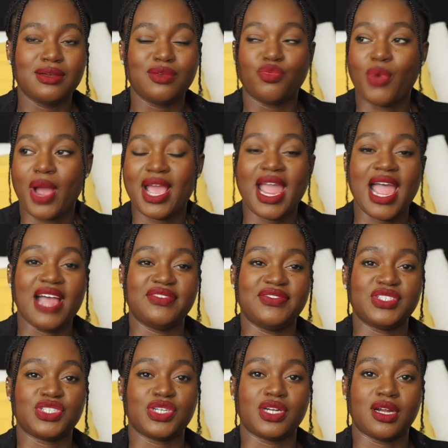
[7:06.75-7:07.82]
right
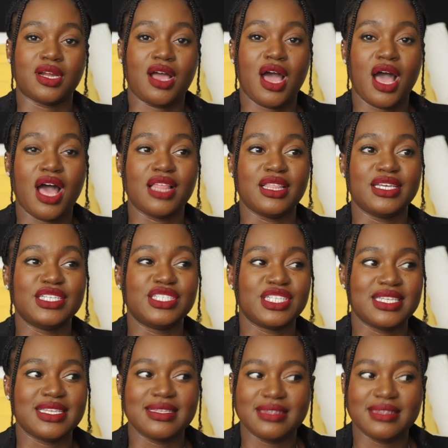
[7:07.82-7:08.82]
after college